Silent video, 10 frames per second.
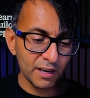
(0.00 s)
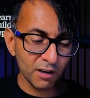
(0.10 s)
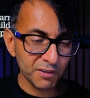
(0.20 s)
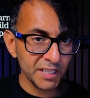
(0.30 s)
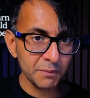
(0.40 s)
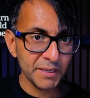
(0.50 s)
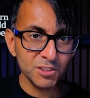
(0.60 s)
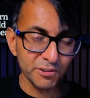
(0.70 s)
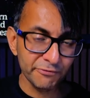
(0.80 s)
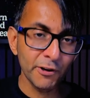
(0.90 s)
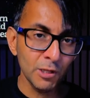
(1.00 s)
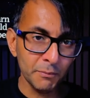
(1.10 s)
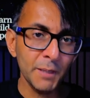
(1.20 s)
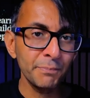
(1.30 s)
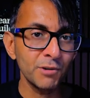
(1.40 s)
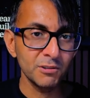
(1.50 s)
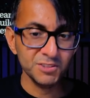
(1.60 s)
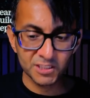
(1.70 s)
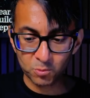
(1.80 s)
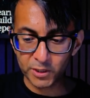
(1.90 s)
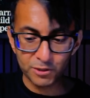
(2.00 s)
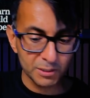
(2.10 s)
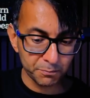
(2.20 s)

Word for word: I recommend you follow my process where you